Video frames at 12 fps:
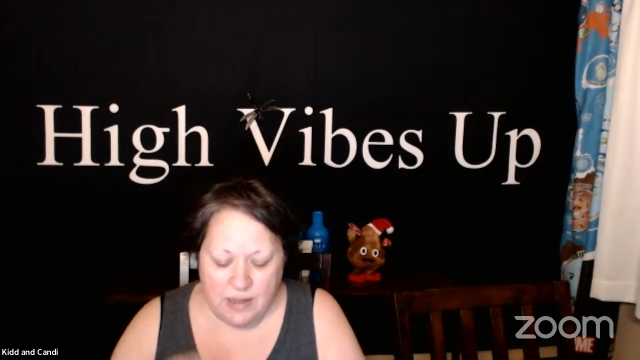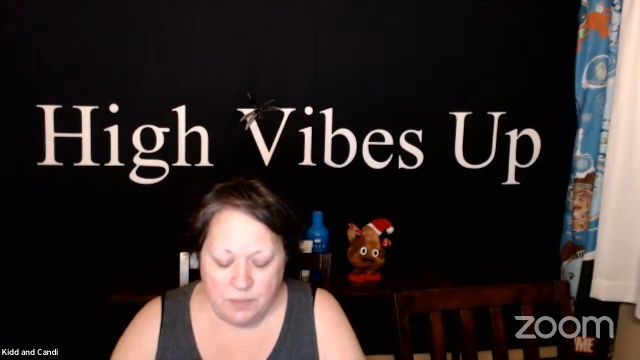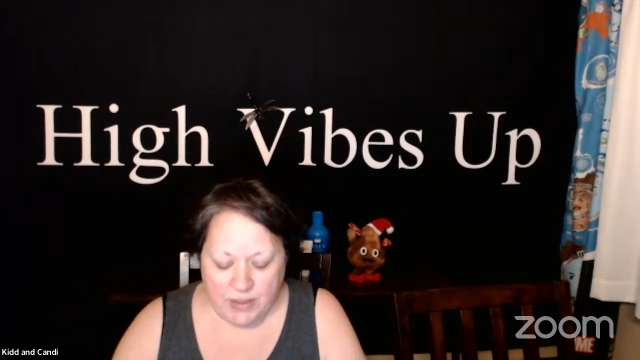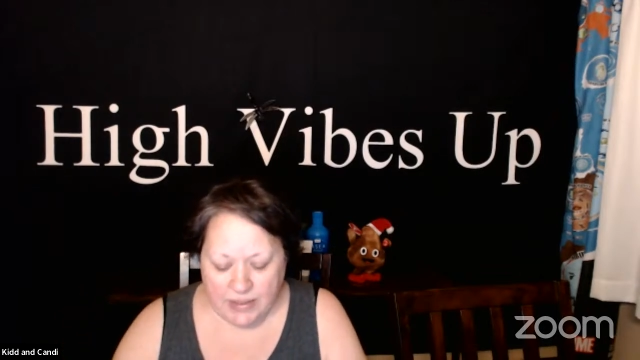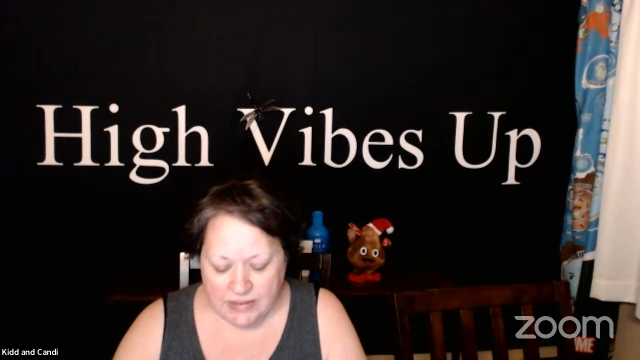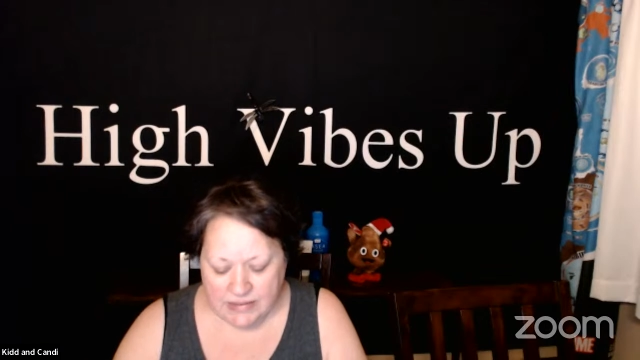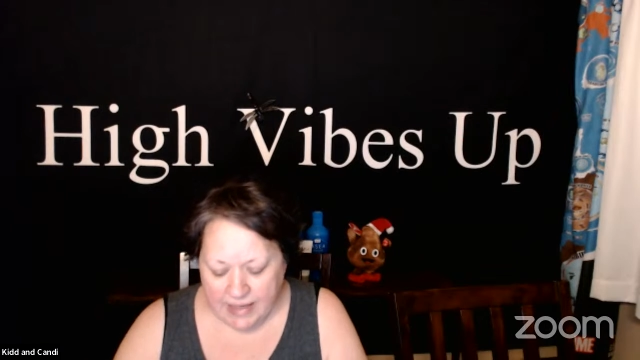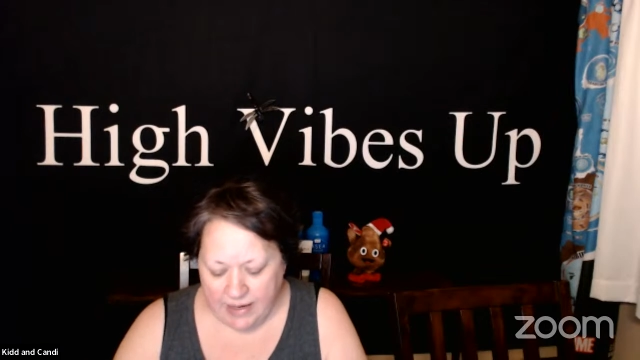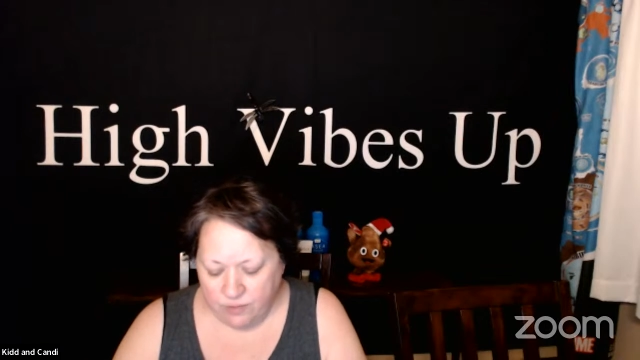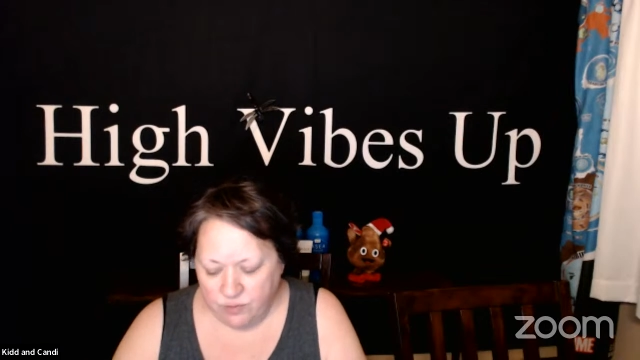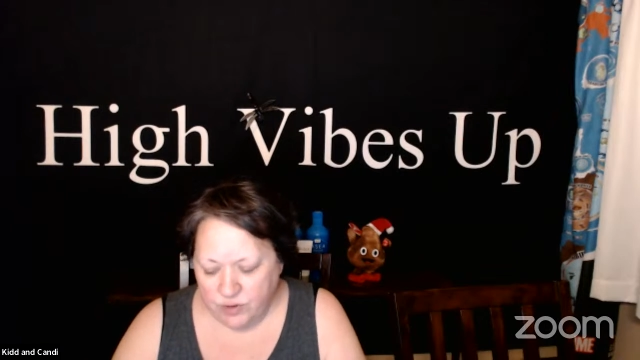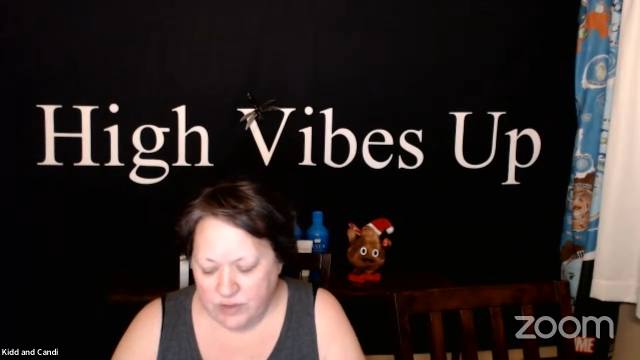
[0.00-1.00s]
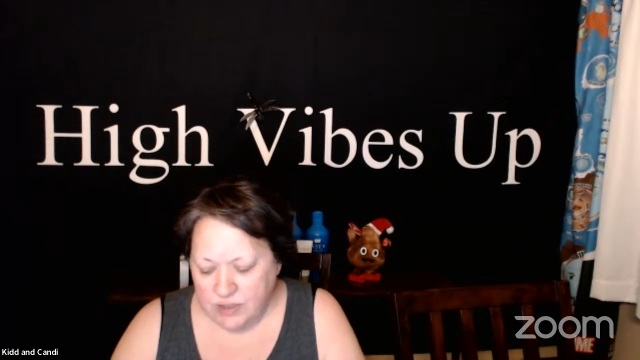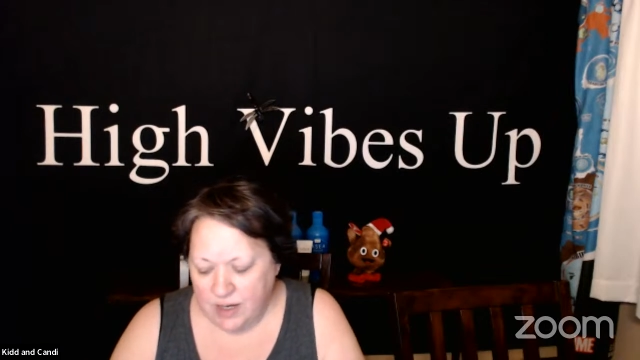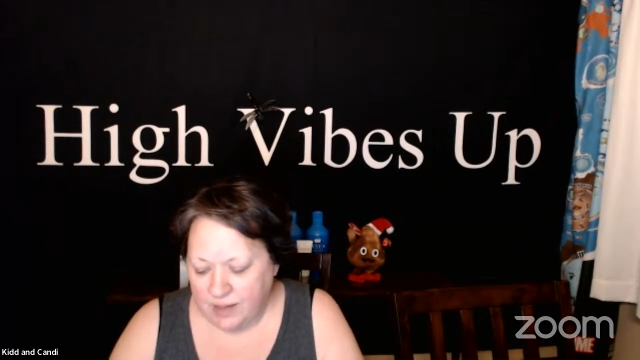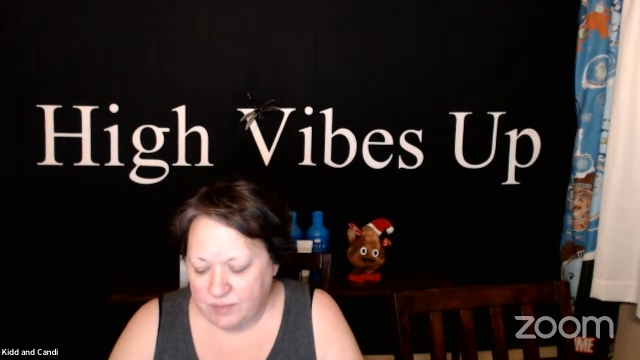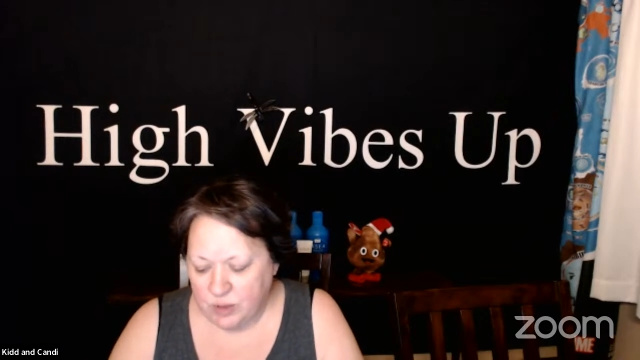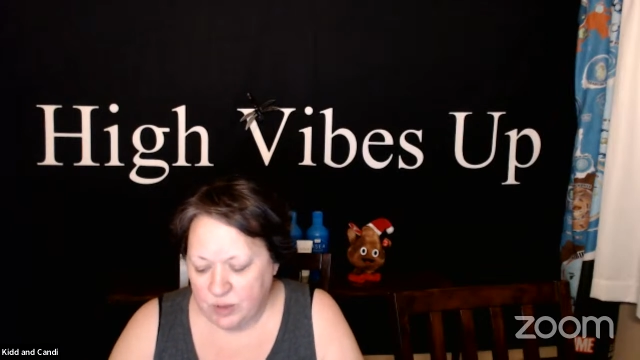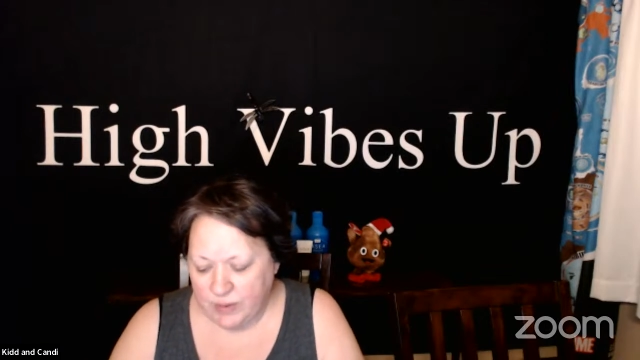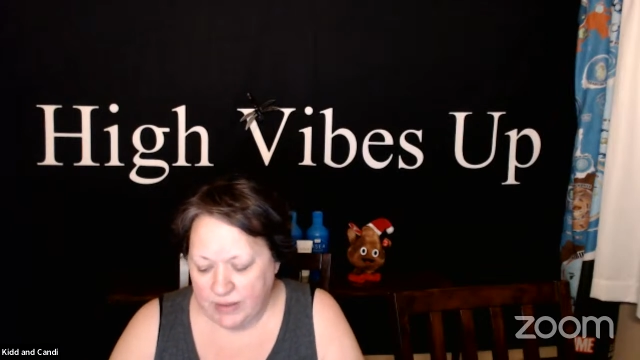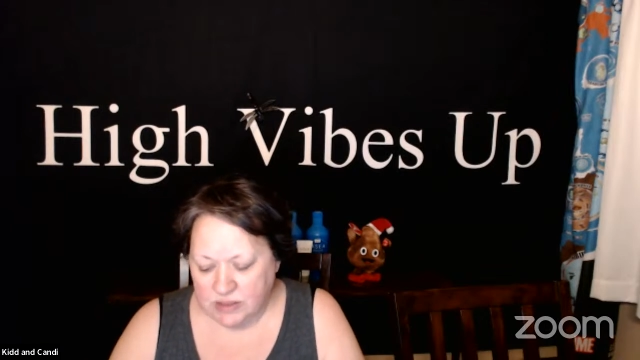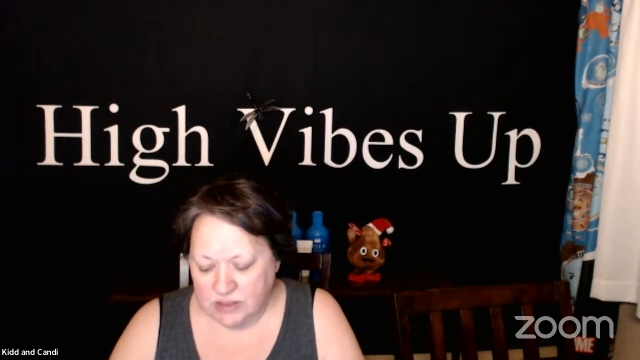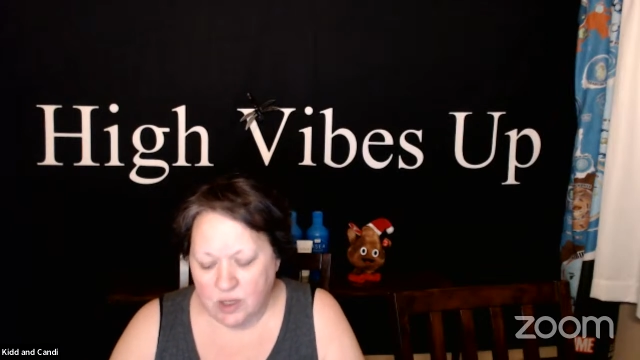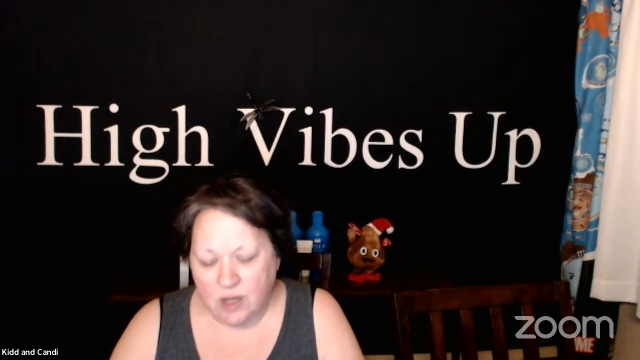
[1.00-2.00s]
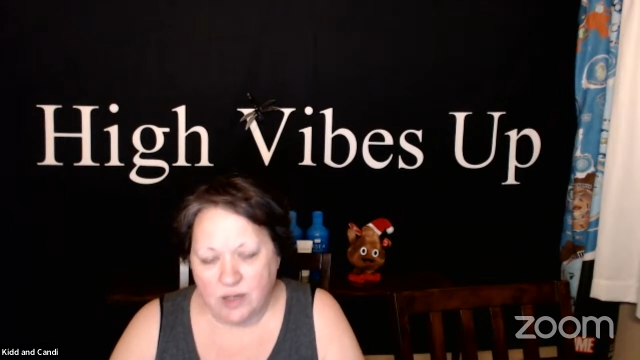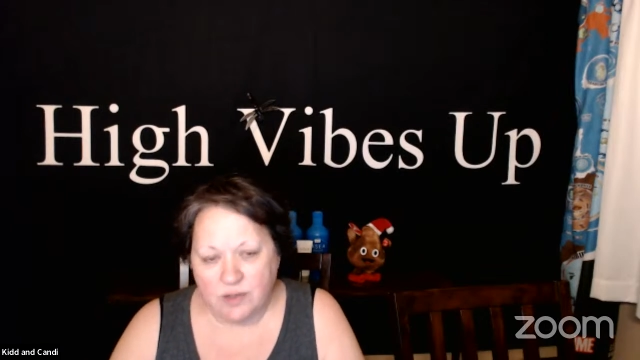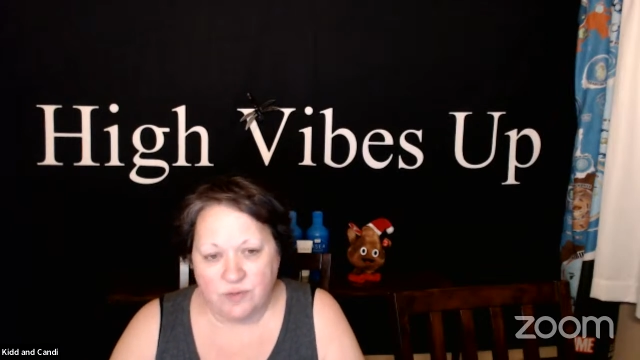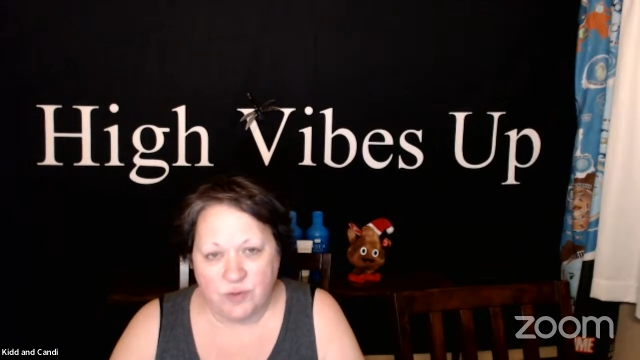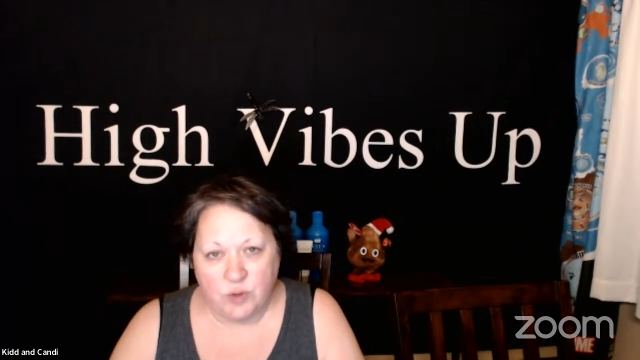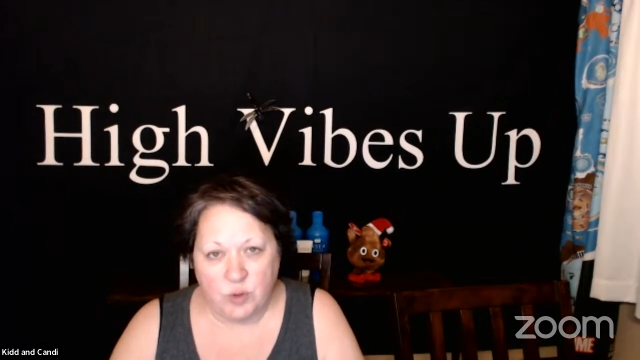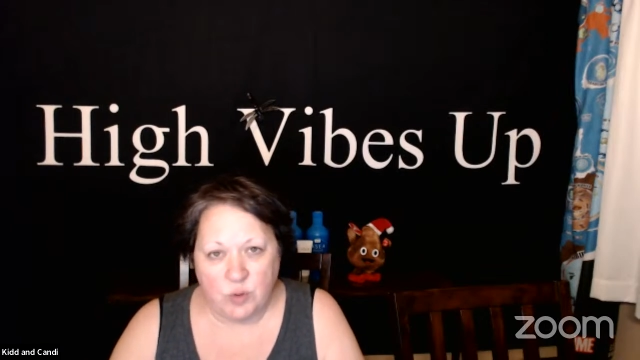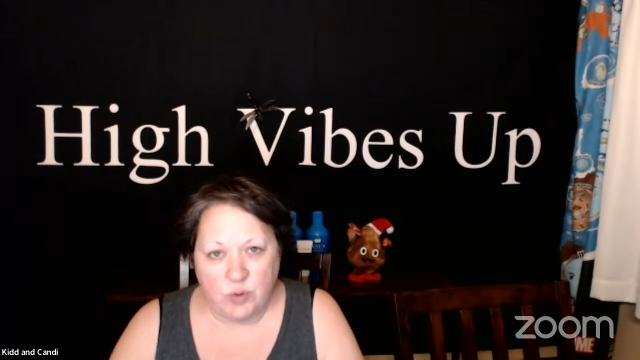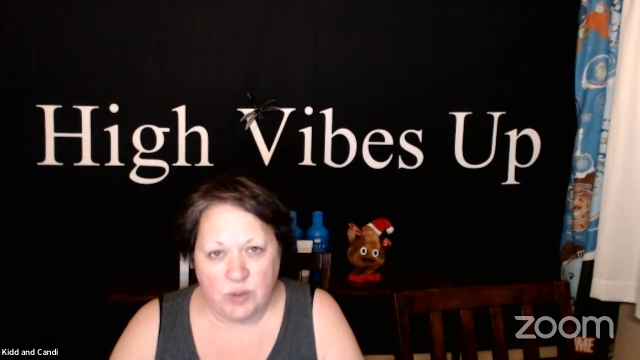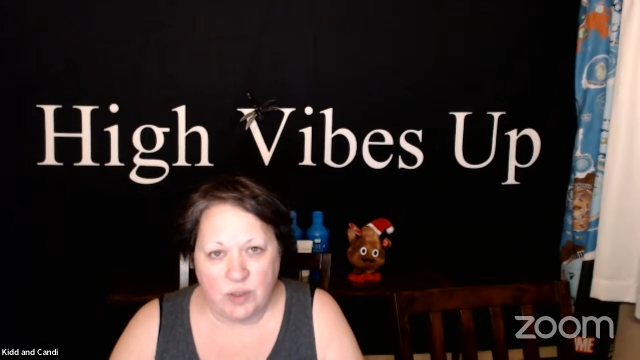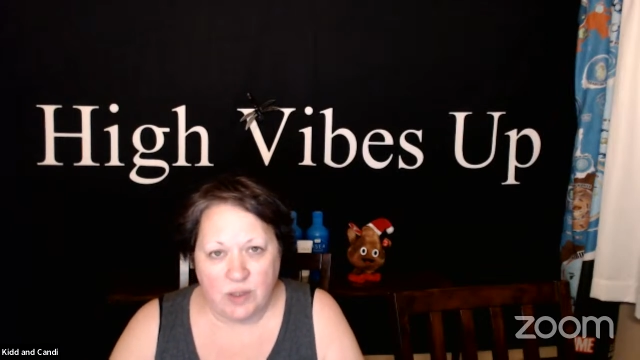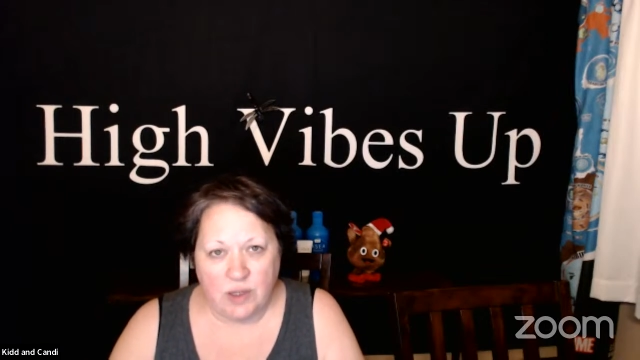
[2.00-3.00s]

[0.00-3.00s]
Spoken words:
Because every time you eat a solid food,